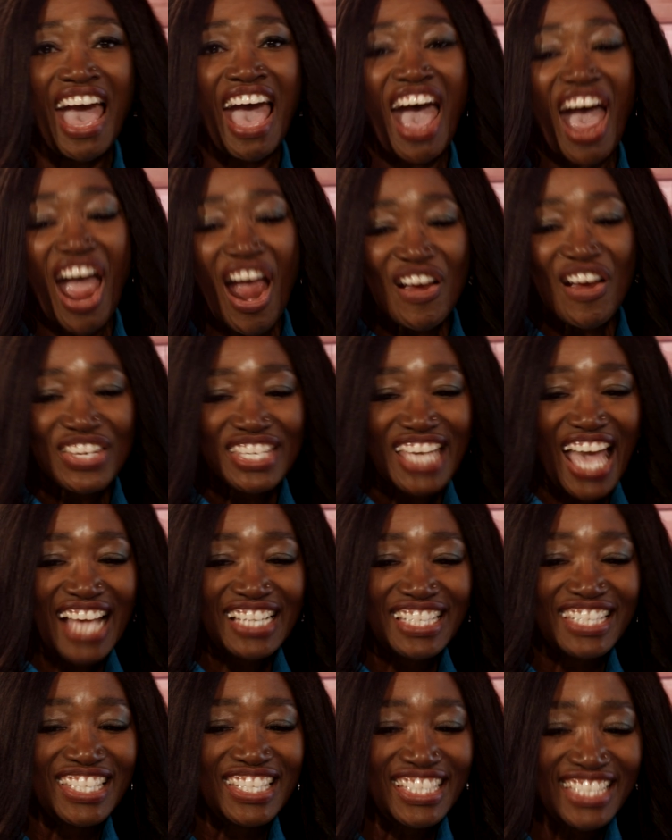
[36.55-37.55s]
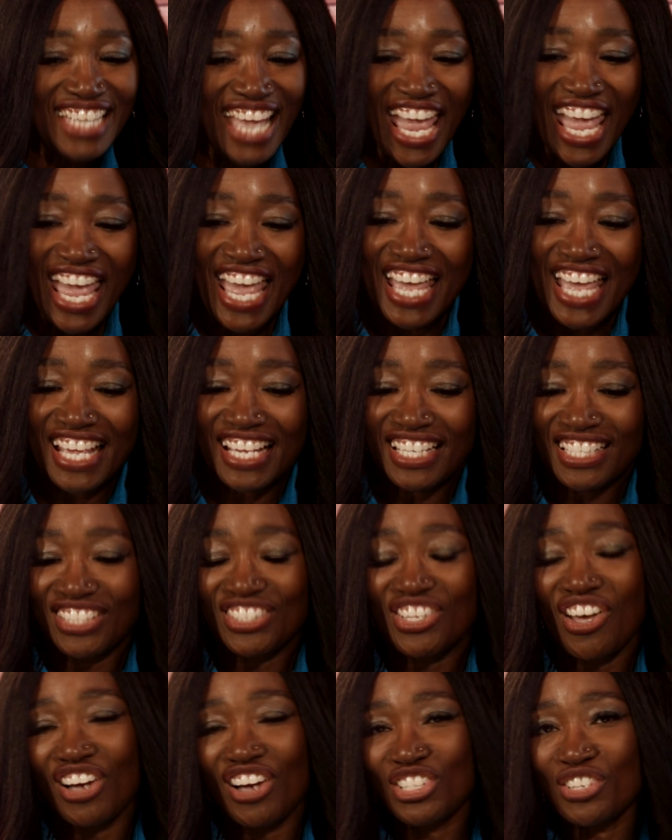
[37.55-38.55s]
Our guest today is
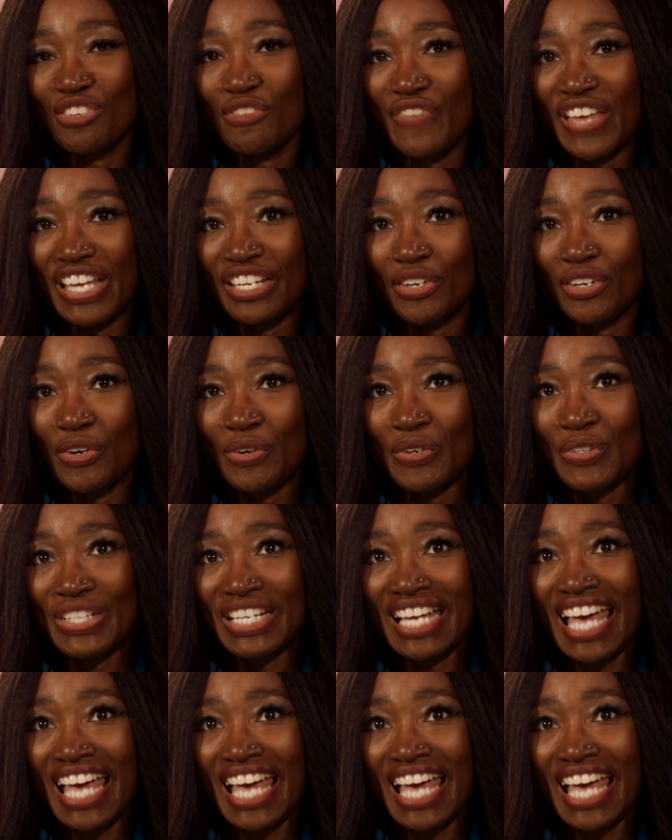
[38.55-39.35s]
Latasha Fennell,